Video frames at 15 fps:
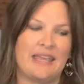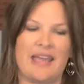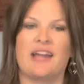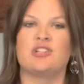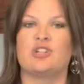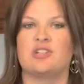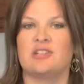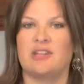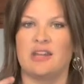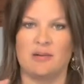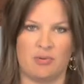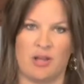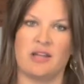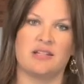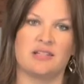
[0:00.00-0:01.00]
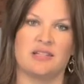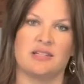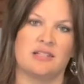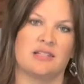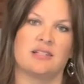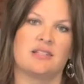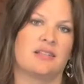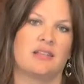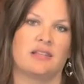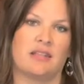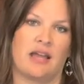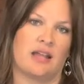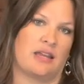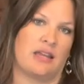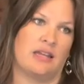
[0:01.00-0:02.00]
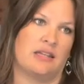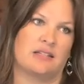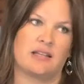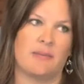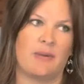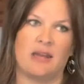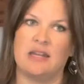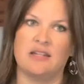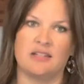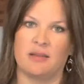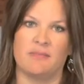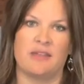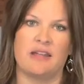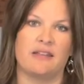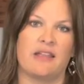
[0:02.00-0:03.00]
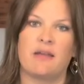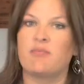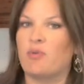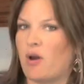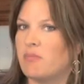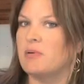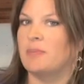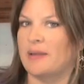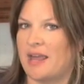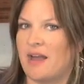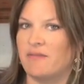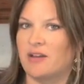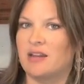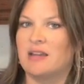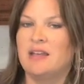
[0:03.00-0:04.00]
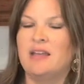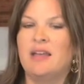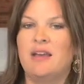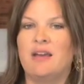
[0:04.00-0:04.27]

gadgets and appliances that anytime I need something, they probably have it.